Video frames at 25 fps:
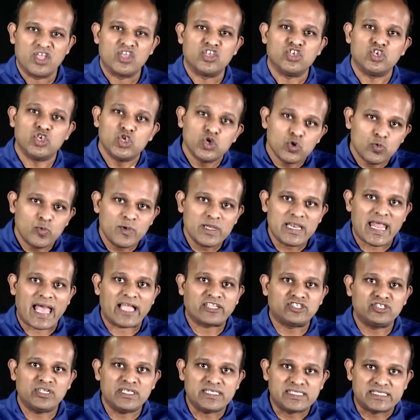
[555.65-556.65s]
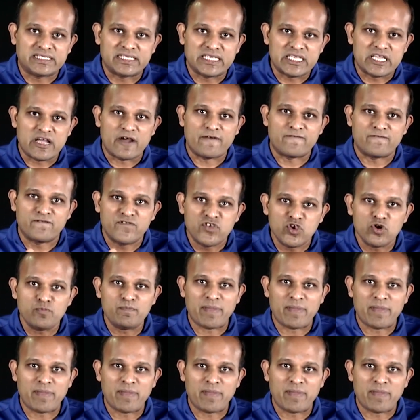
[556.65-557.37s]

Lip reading: you will actually see a few